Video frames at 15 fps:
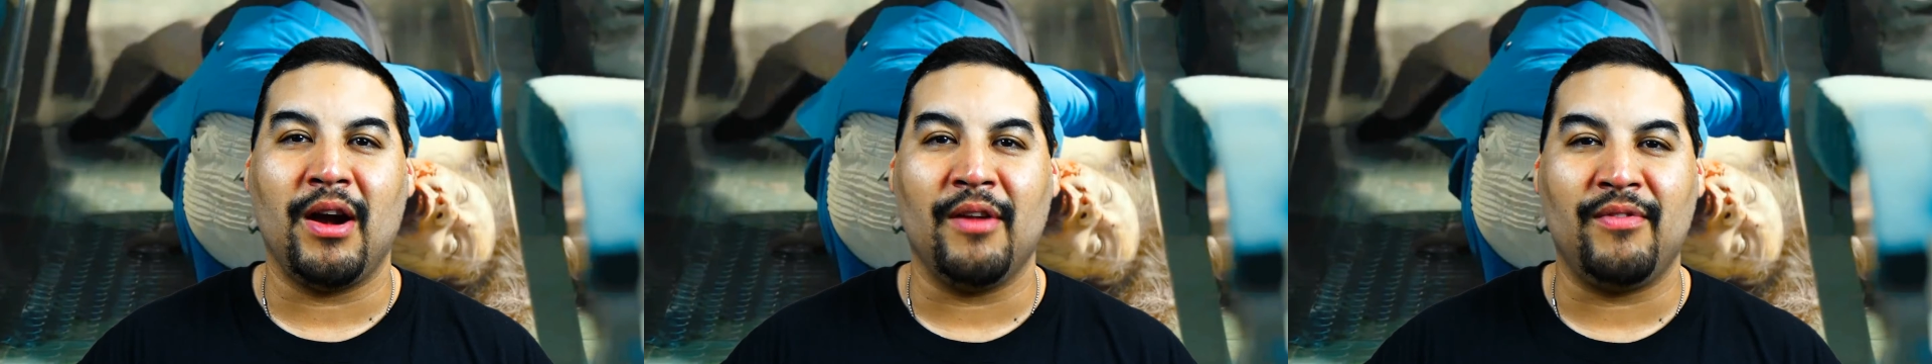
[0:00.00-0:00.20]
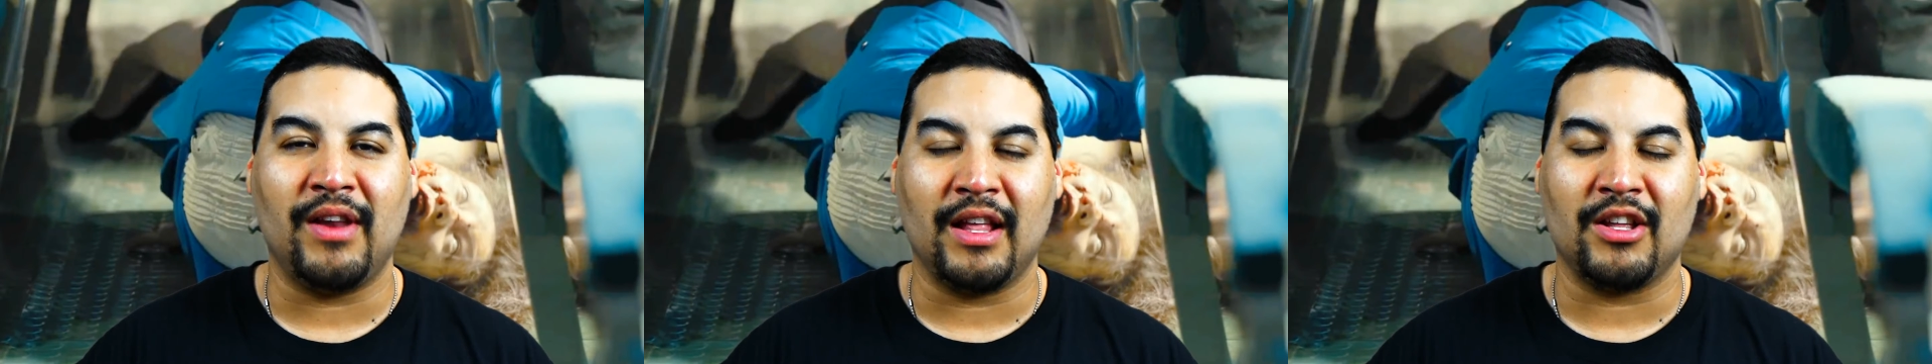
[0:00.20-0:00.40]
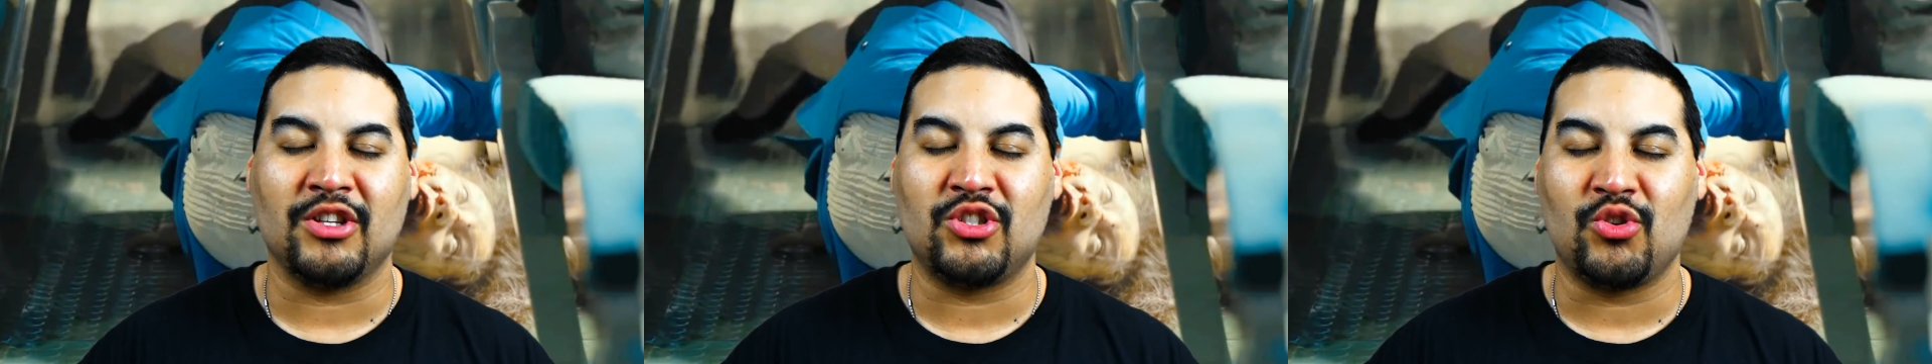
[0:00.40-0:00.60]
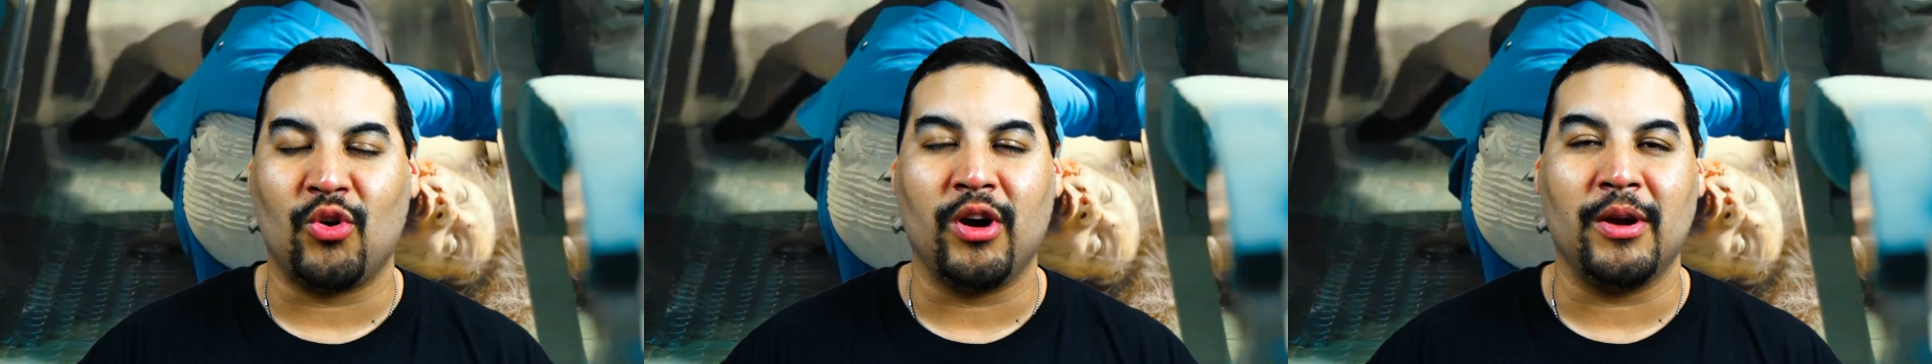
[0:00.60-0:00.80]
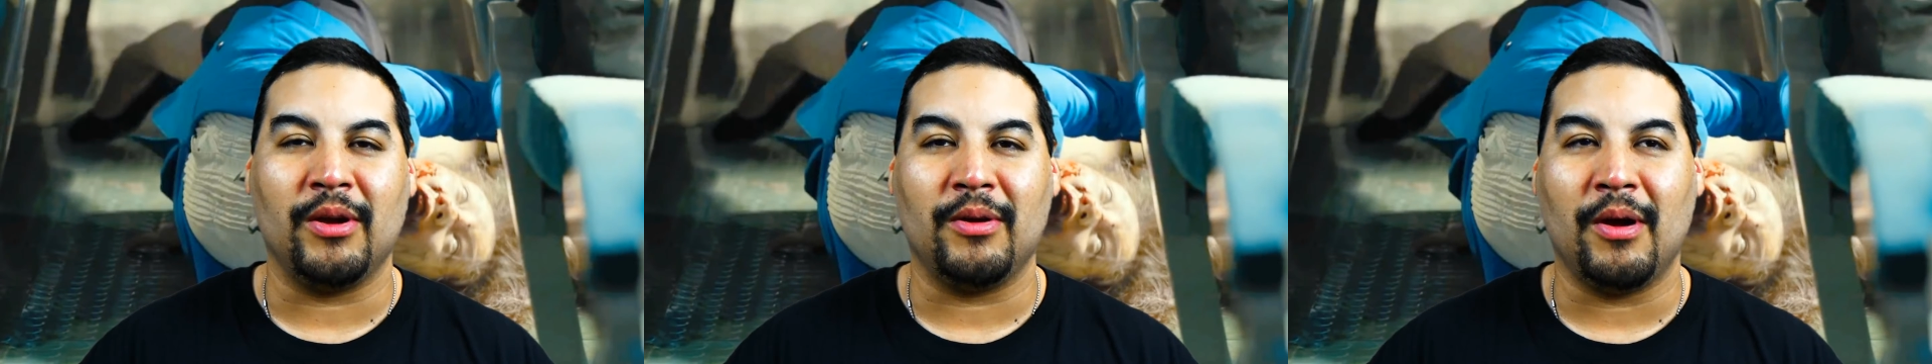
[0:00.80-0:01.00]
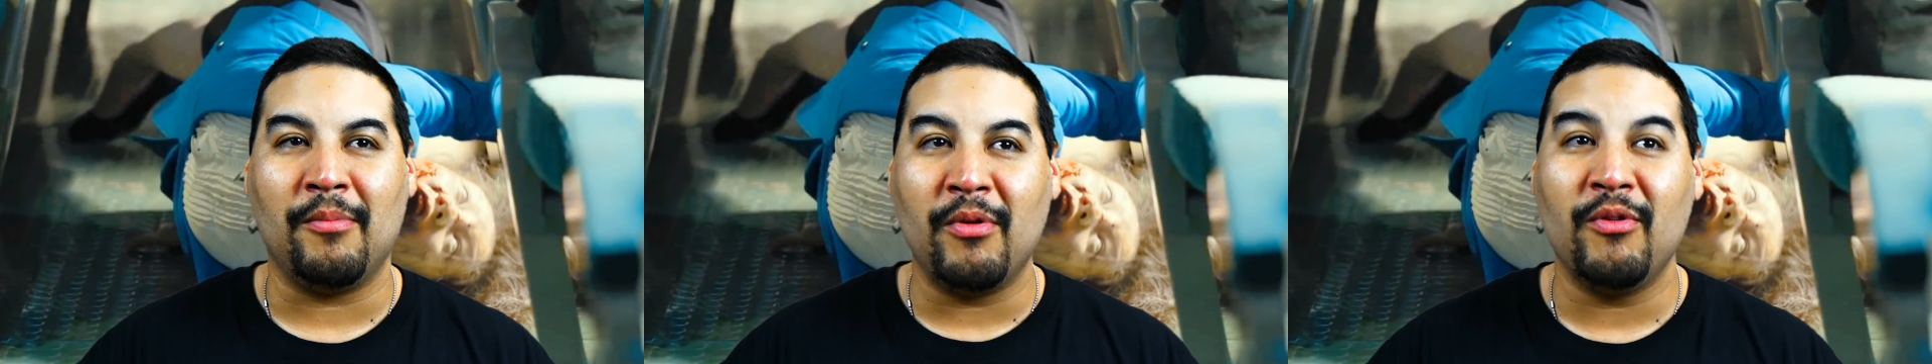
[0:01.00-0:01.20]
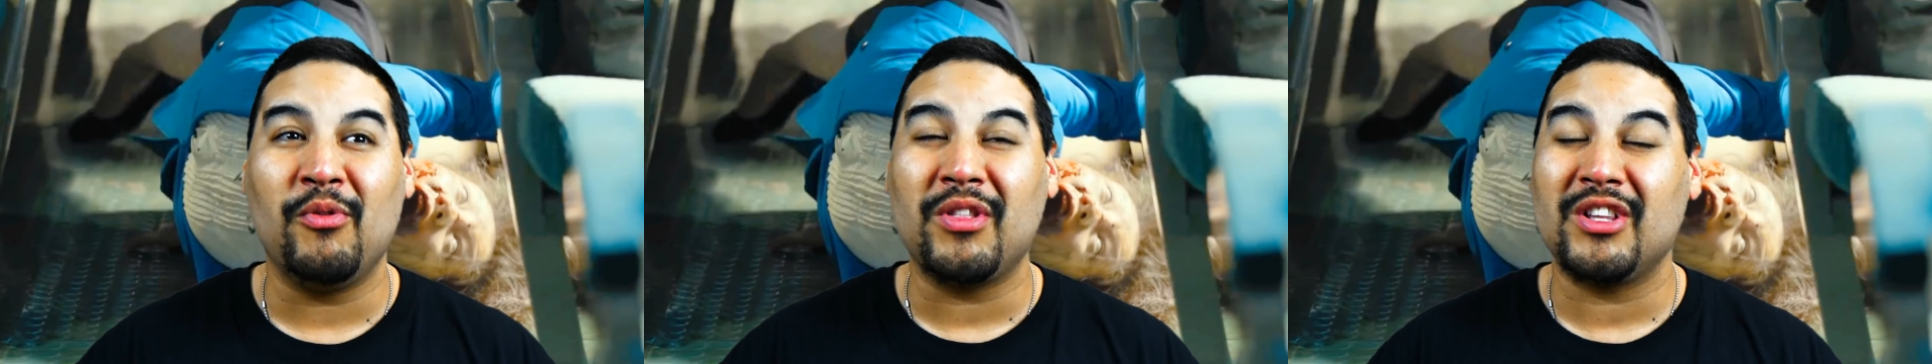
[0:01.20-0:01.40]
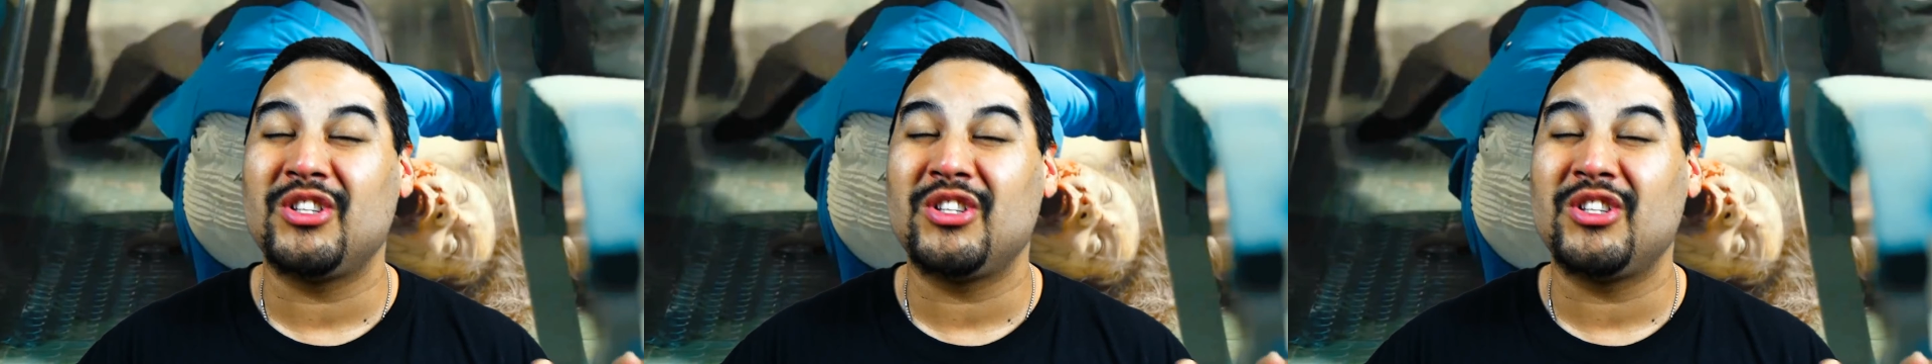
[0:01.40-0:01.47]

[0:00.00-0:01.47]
If you like the story, movie with a